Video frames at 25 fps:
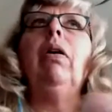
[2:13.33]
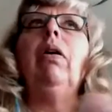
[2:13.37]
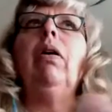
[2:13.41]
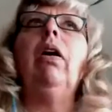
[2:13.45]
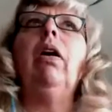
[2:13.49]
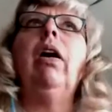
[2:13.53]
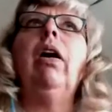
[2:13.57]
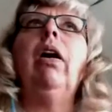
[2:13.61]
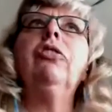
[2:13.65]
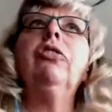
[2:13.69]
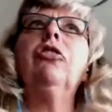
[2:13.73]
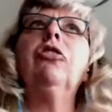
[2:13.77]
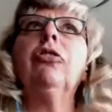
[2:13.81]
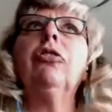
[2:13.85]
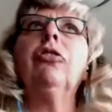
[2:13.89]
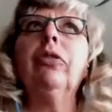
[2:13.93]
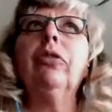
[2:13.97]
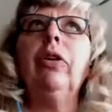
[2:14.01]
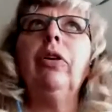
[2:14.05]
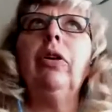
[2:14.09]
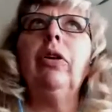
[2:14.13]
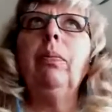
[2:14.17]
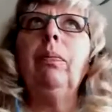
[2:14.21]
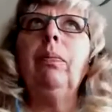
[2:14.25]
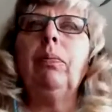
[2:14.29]

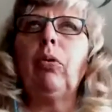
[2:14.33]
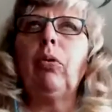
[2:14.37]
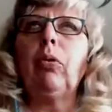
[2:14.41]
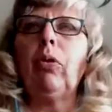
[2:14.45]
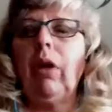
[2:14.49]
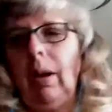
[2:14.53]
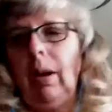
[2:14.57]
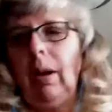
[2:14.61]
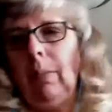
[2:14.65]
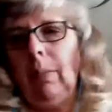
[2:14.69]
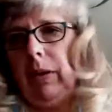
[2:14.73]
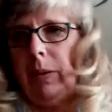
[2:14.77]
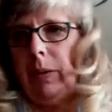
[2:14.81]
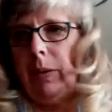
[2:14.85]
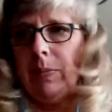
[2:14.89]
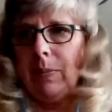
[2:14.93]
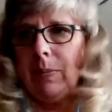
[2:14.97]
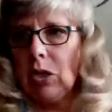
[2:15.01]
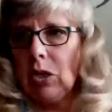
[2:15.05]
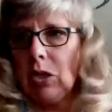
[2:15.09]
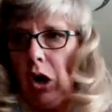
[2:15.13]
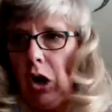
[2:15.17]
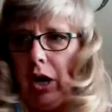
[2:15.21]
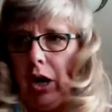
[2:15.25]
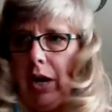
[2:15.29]
postural
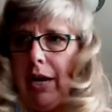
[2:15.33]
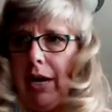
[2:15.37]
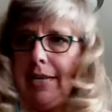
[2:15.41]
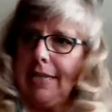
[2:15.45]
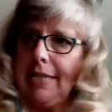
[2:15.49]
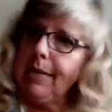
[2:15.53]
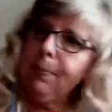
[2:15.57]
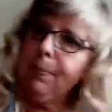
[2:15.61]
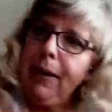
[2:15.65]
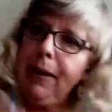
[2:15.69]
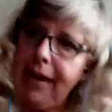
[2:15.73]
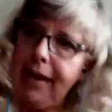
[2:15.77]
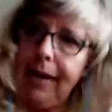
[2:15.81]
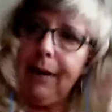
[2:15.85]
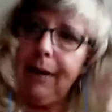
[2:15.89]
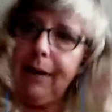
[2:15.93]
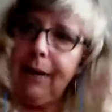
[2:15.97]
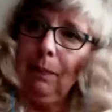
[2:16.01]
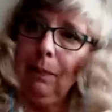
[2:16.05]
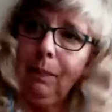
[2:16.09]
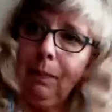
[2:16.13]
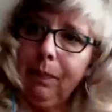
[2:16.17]
problems cause pain.